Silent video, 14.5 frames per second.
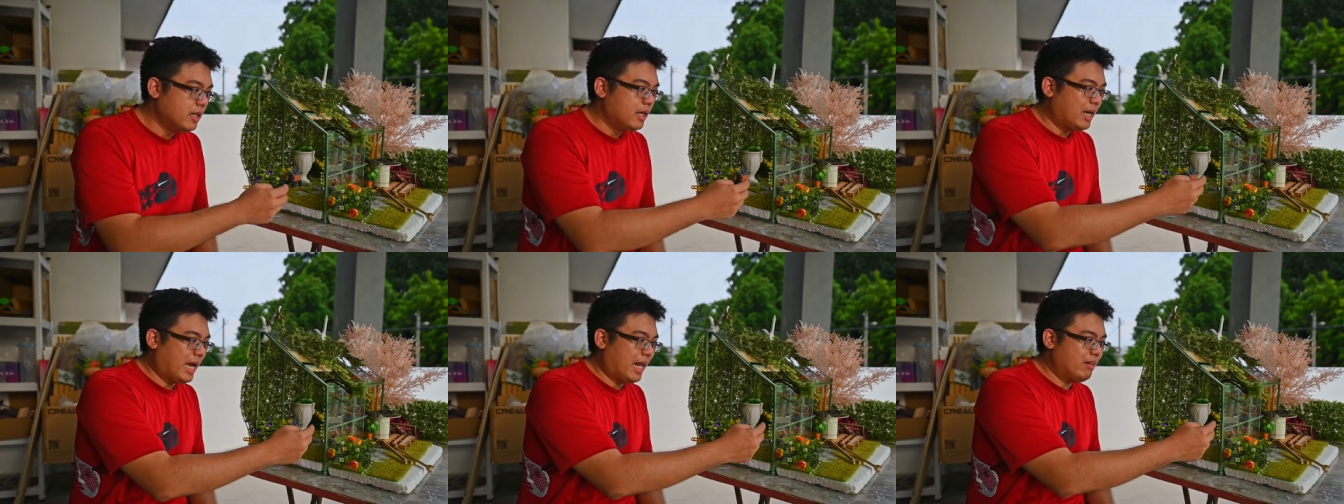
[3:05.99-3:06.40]

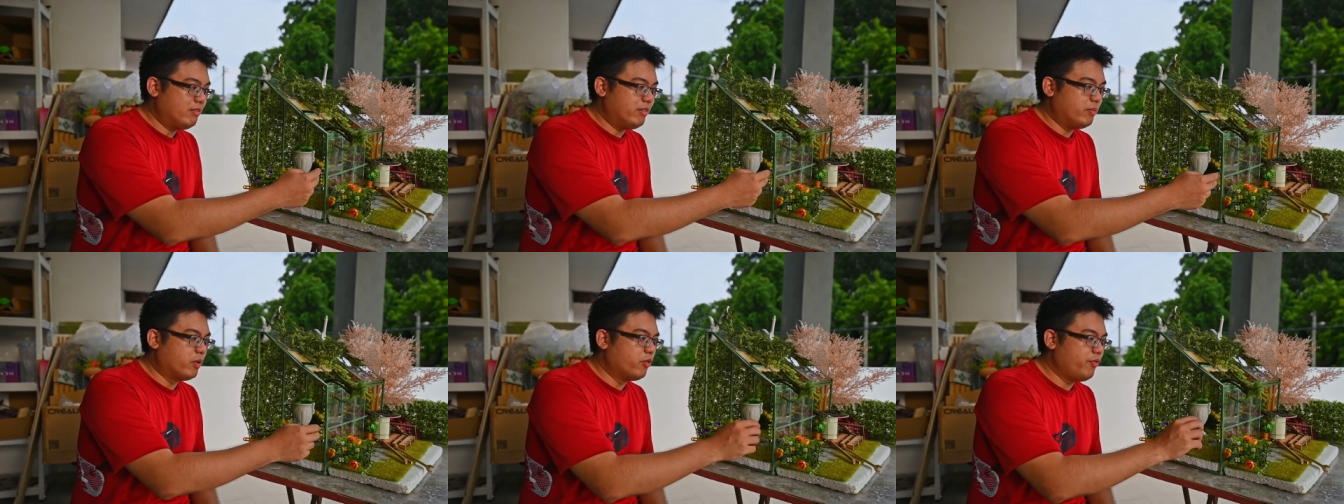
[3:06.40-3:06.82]
and
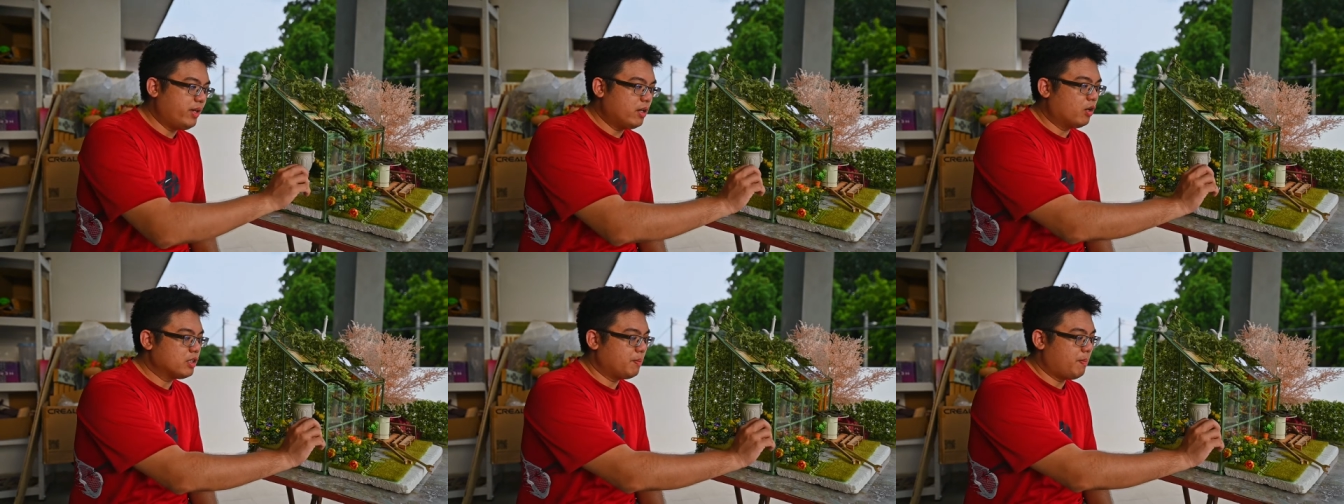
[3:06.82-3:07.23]
removing
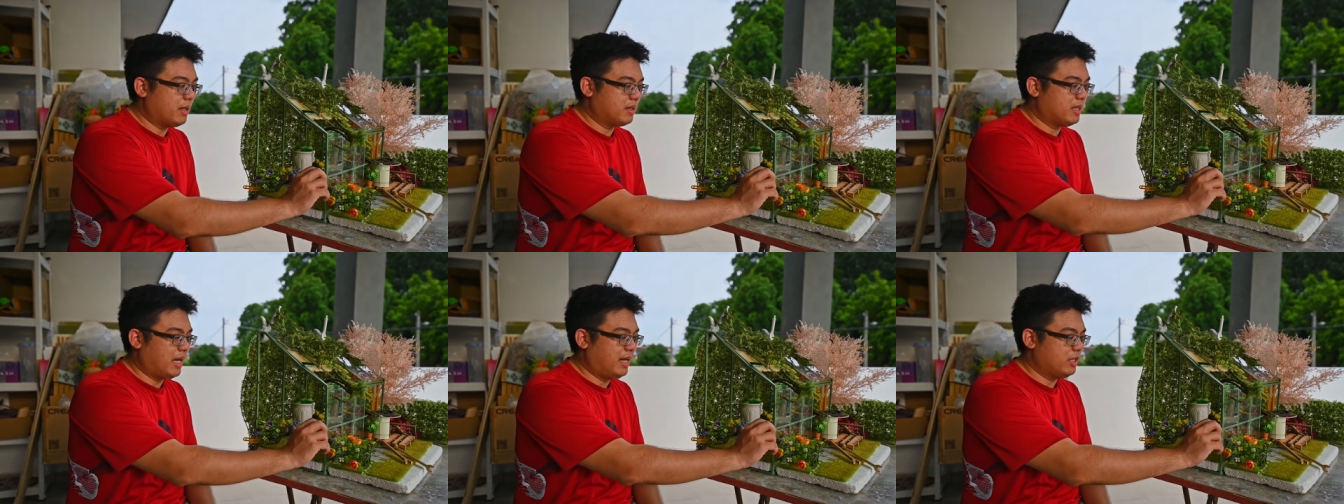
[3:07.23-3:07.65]
all the
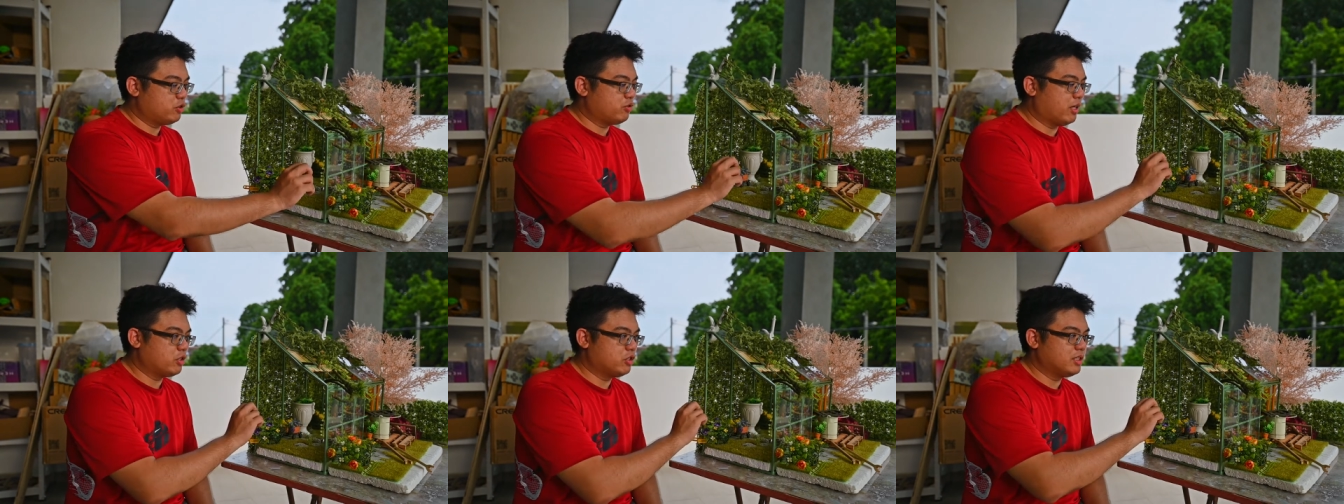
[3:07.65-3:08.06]
metallic
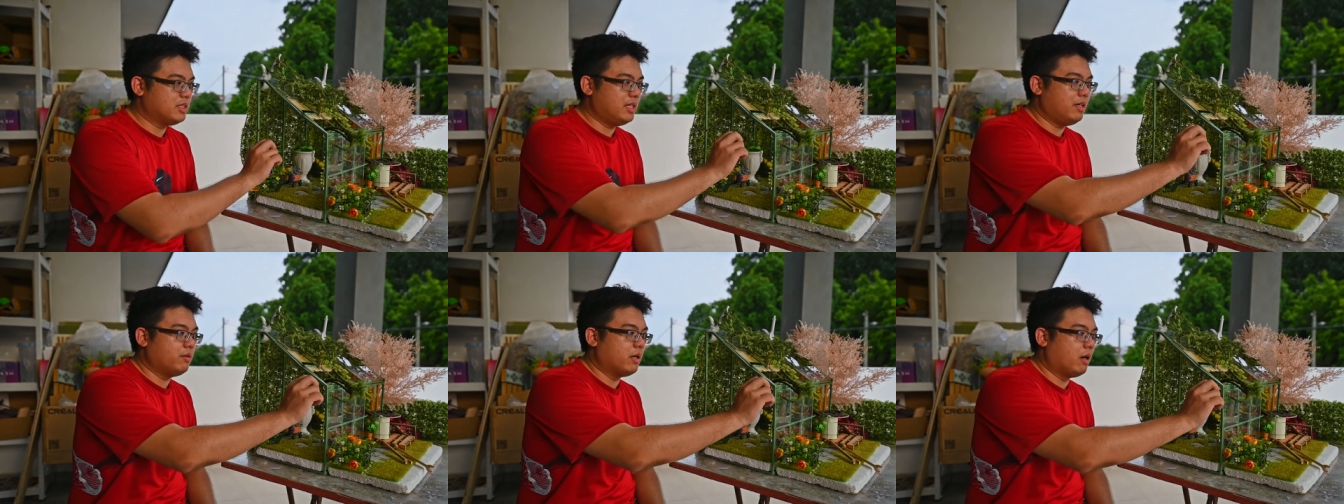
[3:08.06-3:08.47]
structures
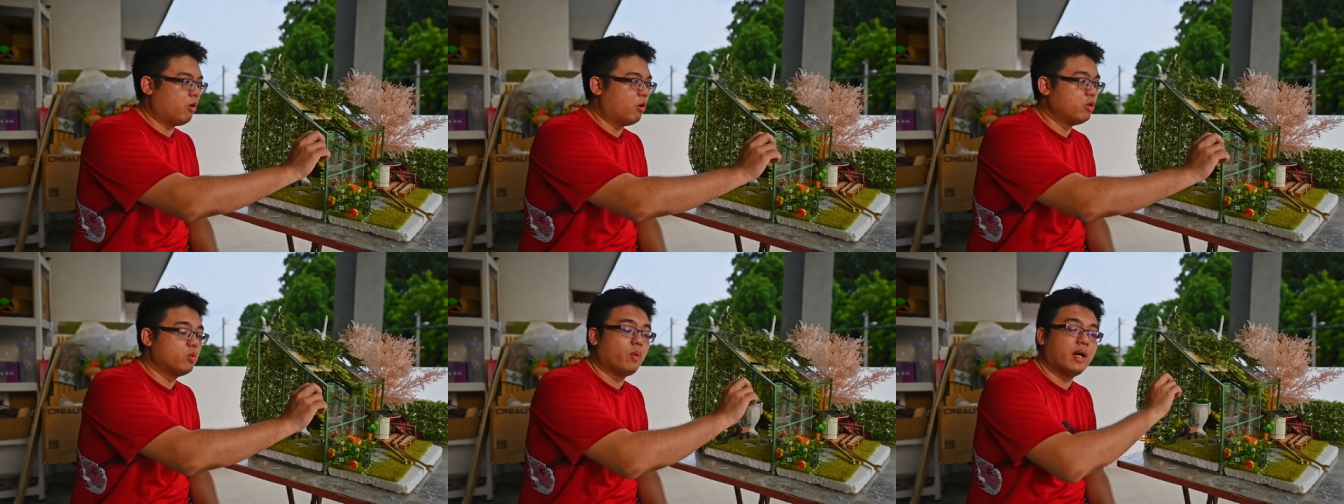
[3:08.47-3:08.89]
in
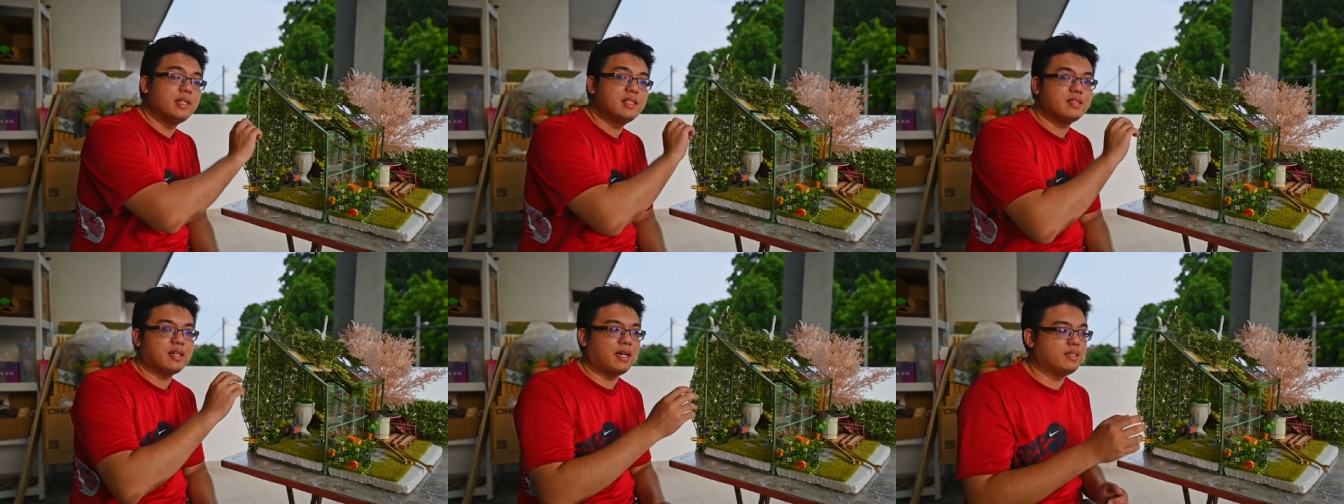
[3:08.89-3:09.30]
on one
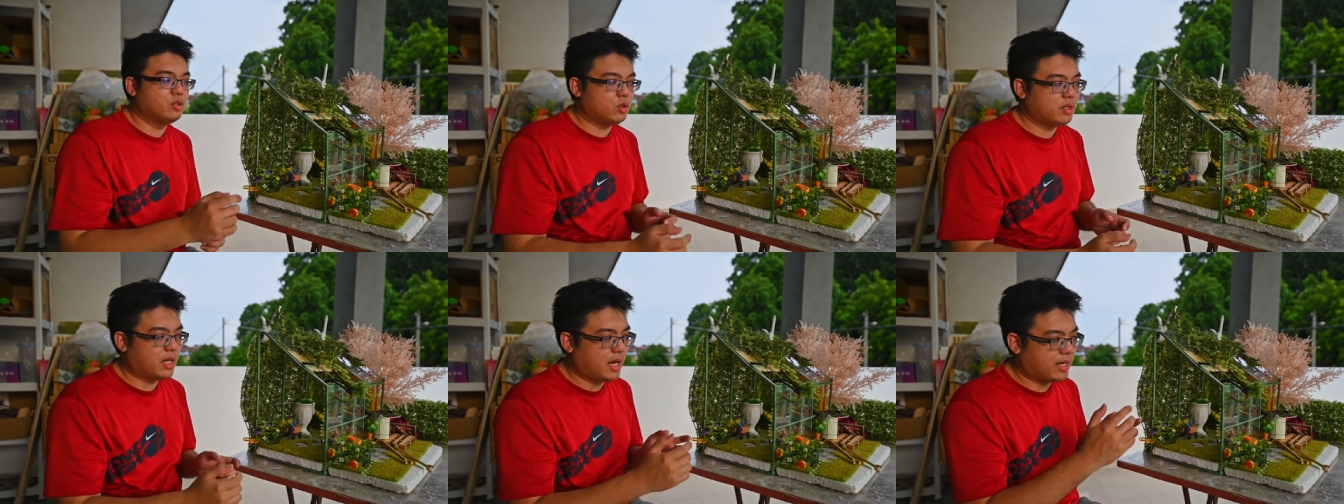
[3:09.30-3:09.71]
side so
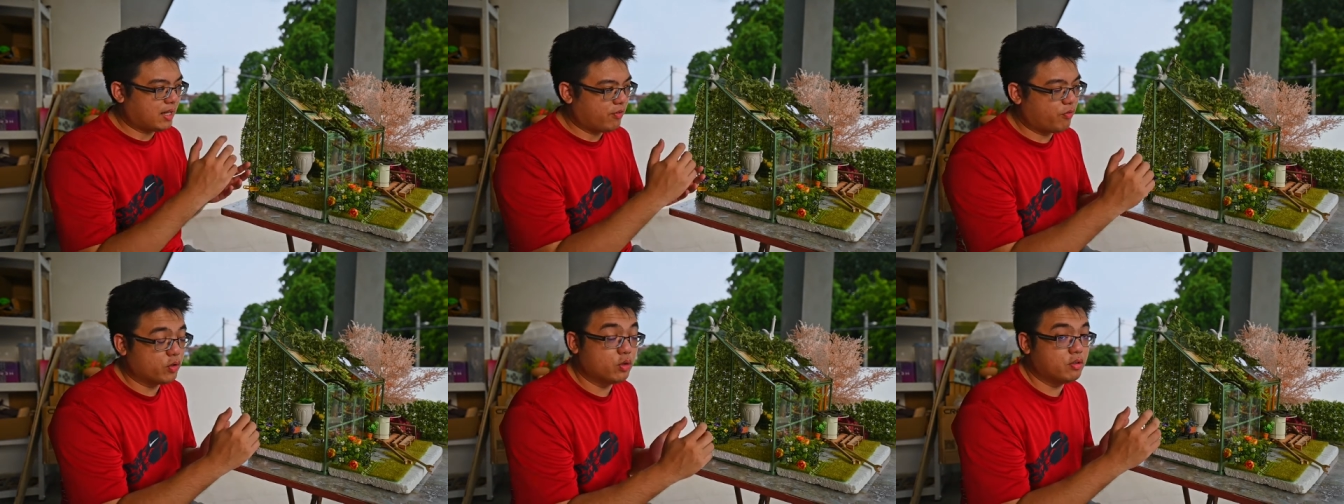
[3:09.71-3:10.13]
that I can
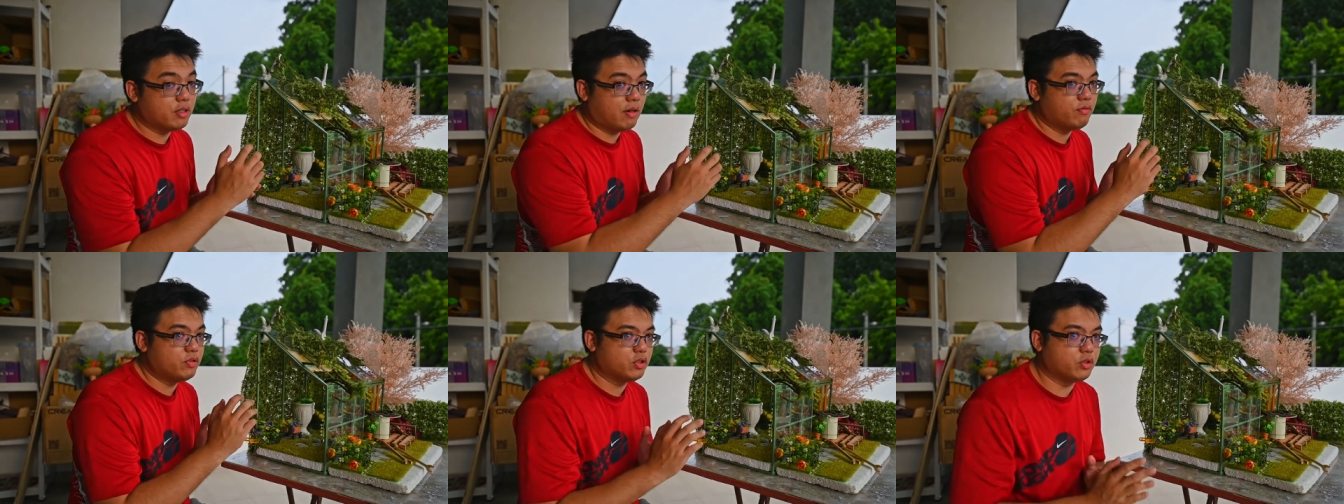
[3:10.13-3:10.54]

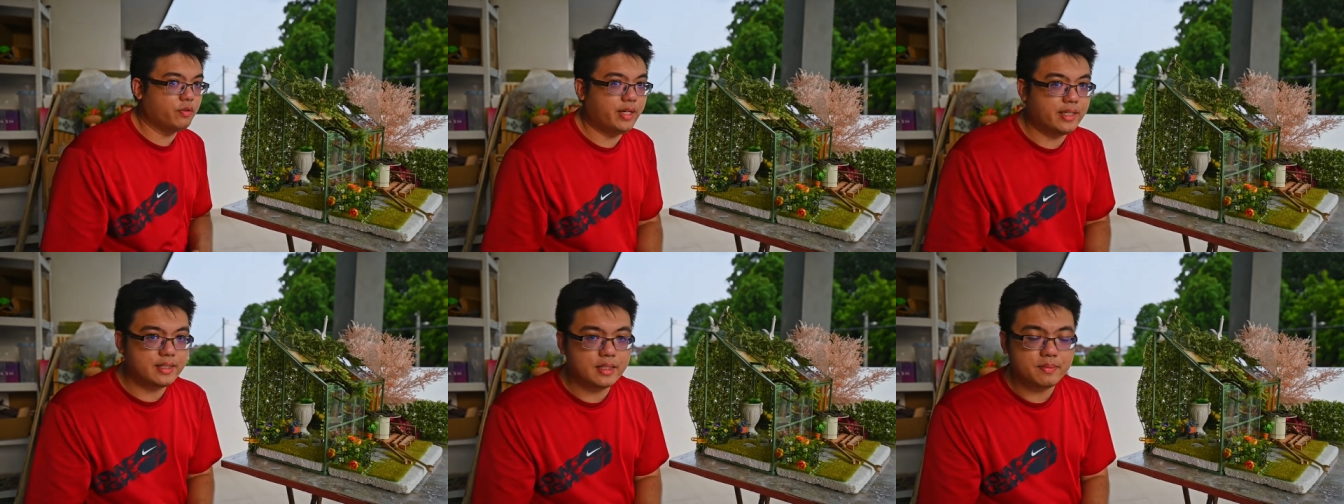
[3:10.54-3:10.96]
photograph through it.